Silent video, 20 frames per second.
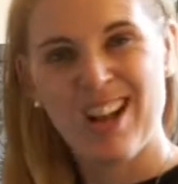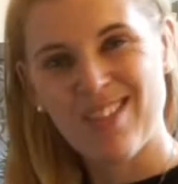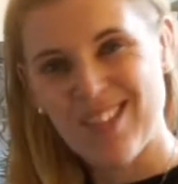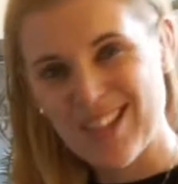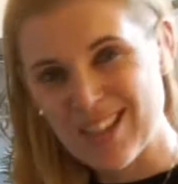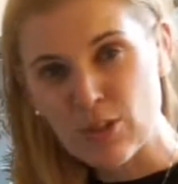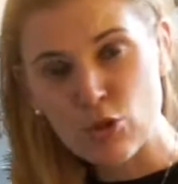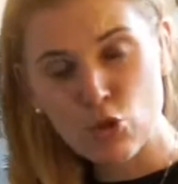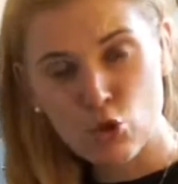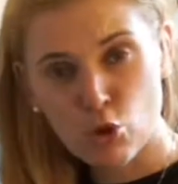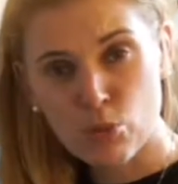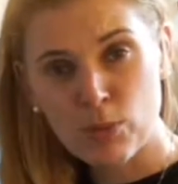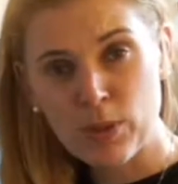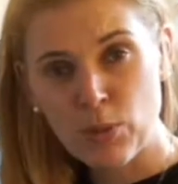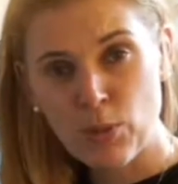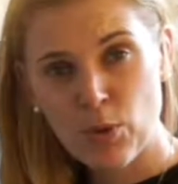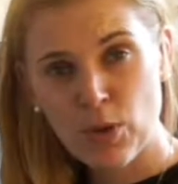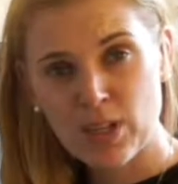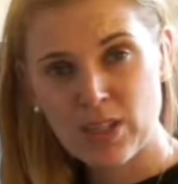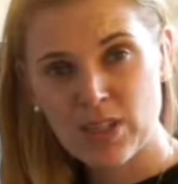That normally
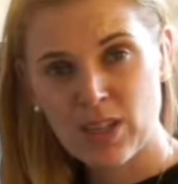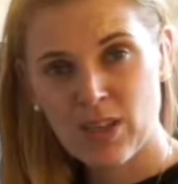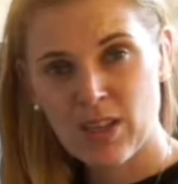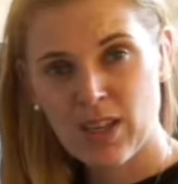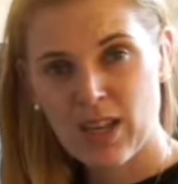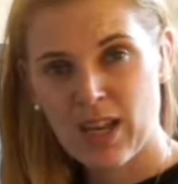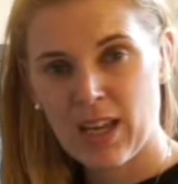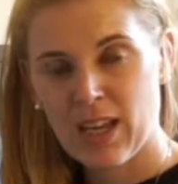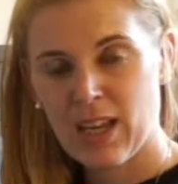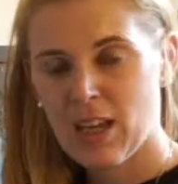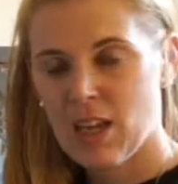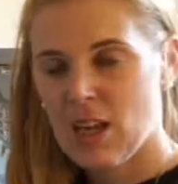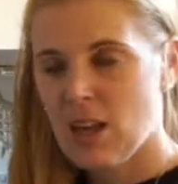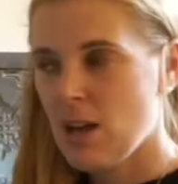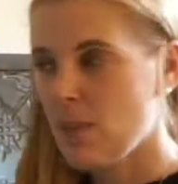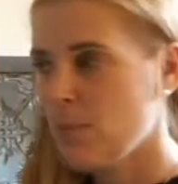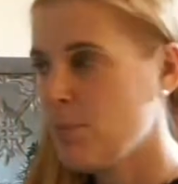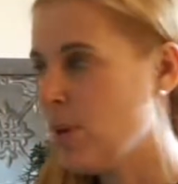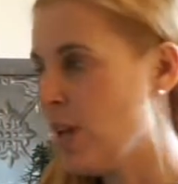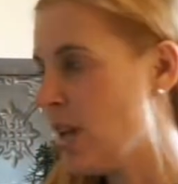works okay,
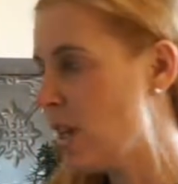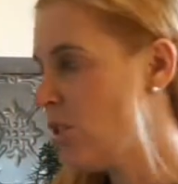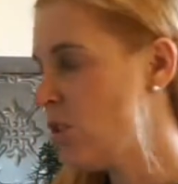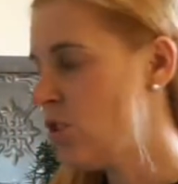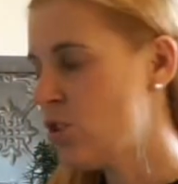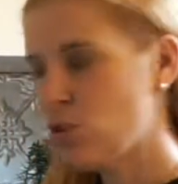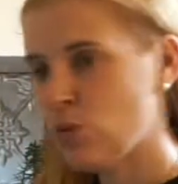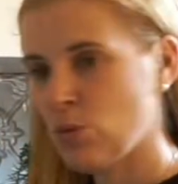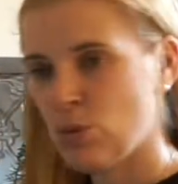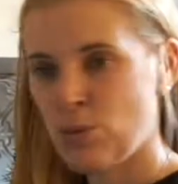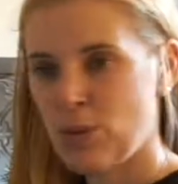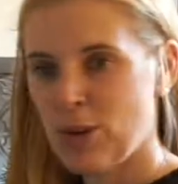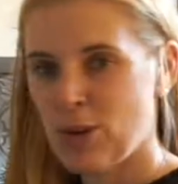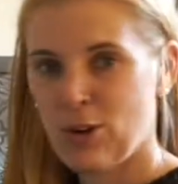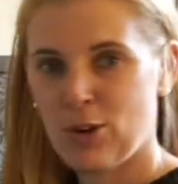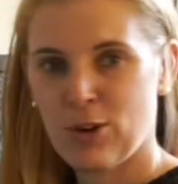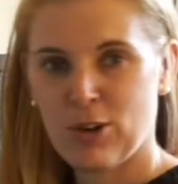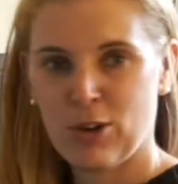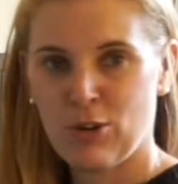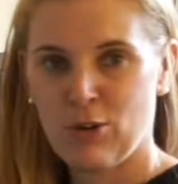but as you saw with my
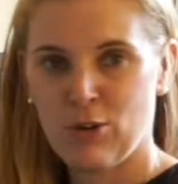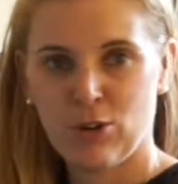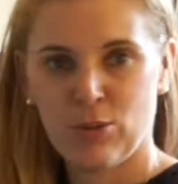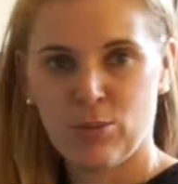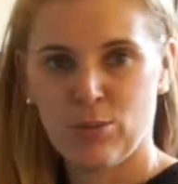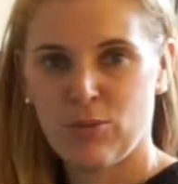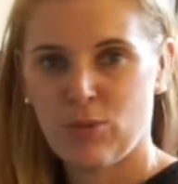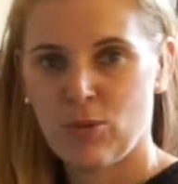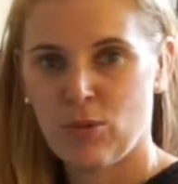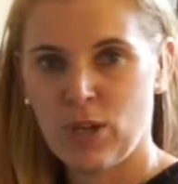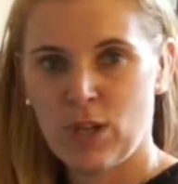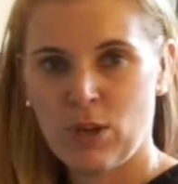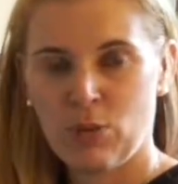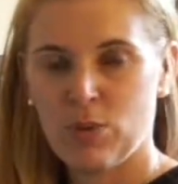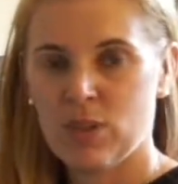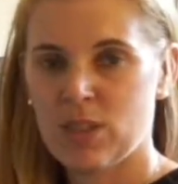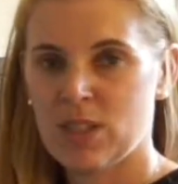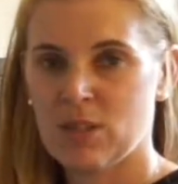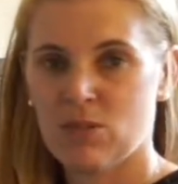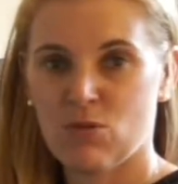coconut oil before, it
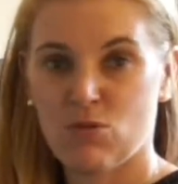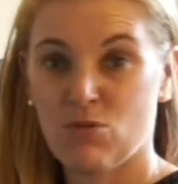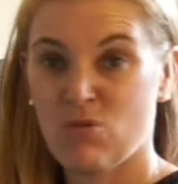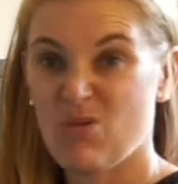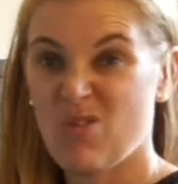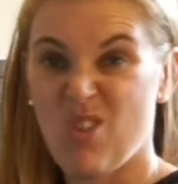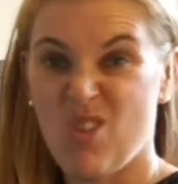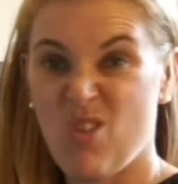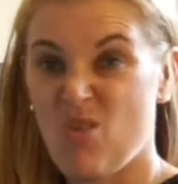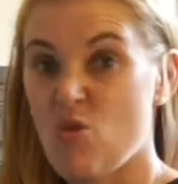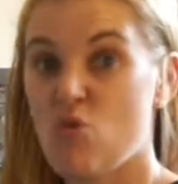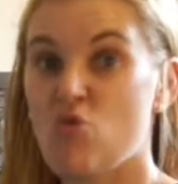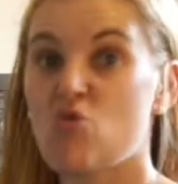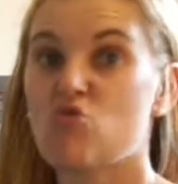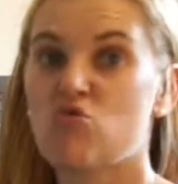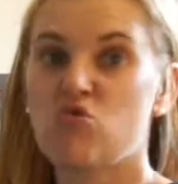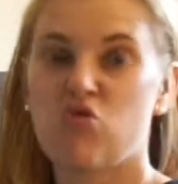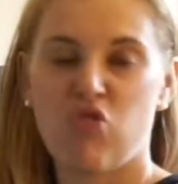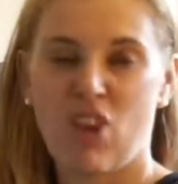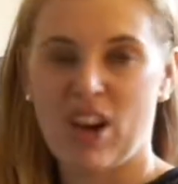was
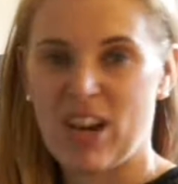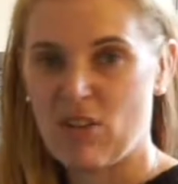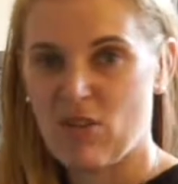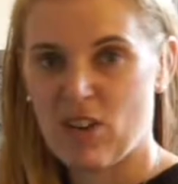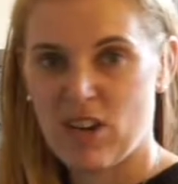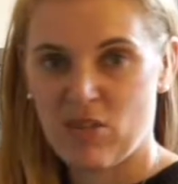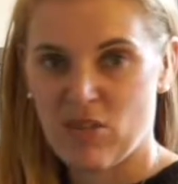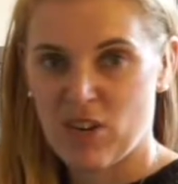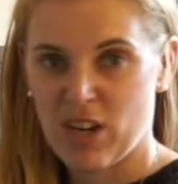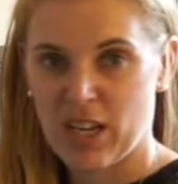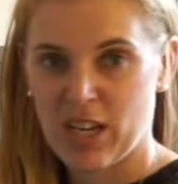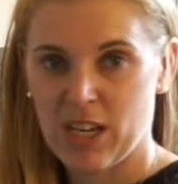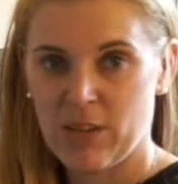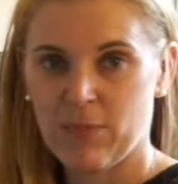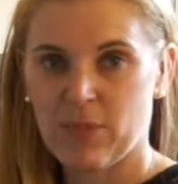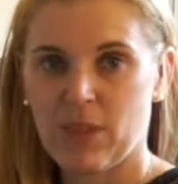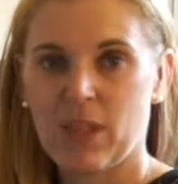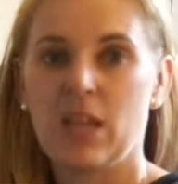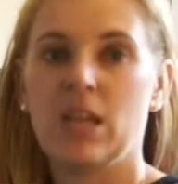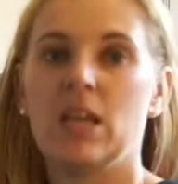runny.